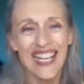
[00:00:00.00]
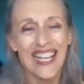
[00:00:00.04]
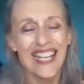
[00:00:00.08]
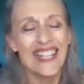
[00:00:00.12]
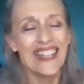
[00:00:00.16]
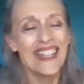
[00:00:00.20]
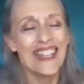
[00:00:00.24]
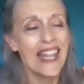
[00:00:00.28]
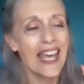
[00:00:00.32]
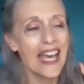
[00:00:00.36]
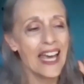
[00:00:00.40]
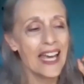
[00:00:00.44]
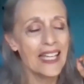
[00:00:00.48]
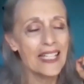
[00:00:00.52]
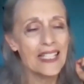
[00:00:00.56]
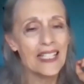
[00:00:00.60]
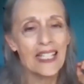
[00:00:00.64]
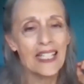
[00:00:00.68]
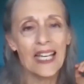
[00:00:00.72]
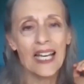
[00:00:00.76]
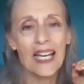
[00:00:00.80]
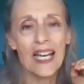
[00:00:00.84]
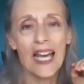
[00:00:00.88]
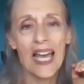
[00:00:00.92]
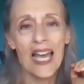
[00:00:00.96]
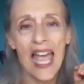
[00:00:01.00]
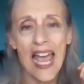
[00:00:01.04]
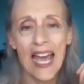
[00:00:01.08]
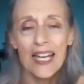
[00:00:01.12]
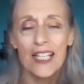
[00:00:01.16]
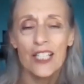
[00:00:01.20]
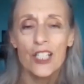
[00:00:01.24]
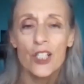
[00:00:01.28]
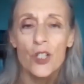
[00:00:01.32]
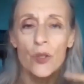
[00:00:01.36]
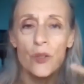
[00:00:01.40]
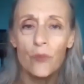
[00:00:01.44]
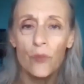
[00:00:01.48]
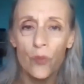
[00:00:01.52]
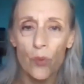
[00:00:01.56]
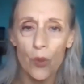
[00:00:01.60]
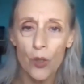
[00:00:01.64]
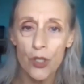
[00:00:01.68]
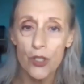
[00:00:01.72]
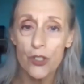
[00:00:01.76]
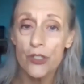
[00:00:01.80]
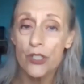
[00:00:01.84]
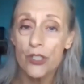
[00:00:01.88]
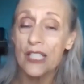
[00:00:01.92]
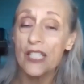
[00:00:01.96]
that adding
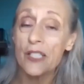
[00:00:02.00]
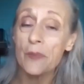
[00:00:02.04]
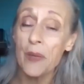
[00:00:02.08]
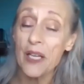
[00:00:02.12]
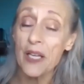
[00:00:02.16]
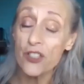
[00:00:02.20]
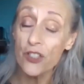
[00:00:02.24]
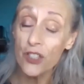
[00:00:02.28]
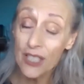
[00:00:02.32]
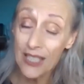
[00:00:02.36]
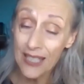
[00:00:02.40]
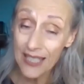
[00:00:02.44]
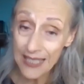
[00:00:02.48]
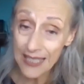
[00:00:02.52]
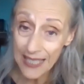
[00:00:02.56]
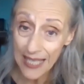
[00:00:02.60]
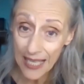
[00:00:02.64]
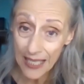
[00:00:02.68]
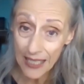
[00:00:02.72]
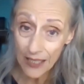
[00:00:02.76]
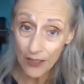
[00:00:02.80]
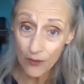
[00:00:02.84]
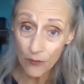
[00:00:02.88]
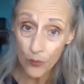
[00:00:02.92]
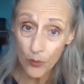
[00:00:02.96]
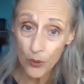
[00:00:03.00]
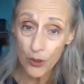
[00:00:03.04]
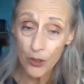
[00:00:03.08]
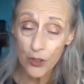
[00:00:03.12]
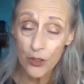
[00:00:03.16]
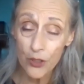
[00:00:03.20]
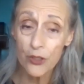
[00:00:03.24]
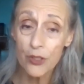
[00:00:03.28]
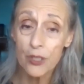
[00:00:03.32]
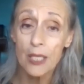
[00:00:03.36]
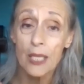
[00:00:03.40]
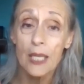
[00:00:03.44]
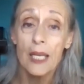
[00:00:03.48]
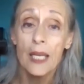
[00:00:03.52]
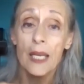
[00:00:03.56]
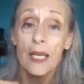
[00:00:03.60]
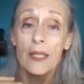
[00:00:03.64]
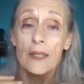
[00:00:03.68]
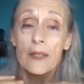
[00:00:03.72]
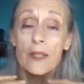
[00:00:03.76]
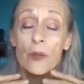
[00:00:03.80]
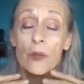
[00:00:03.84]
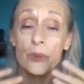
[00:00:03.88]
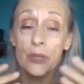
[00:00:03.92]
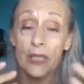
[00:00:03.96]
words, especially the negative words,
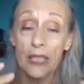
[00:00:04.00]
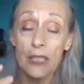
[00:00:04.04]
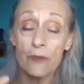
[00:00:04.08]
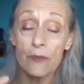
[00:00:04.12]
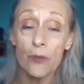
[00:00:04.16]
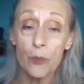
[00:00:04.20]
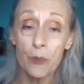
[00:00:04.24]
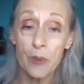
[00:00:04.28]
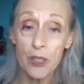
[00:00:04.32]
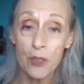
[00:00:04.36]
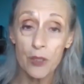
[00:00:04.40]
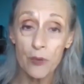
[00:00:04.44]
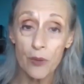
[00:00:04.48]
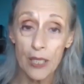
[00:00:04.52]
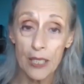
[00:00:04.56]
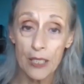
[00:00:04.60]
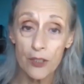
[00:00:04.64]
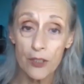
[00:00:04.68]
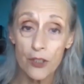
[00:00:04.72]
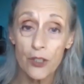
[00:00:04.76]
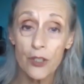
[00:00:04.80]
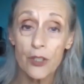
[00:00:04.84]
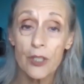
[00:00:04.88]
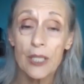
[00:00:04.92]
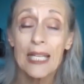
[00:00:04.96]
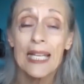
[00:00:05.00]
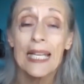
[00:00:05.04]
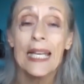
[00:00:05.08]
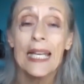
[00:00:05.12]
the relief will be greater.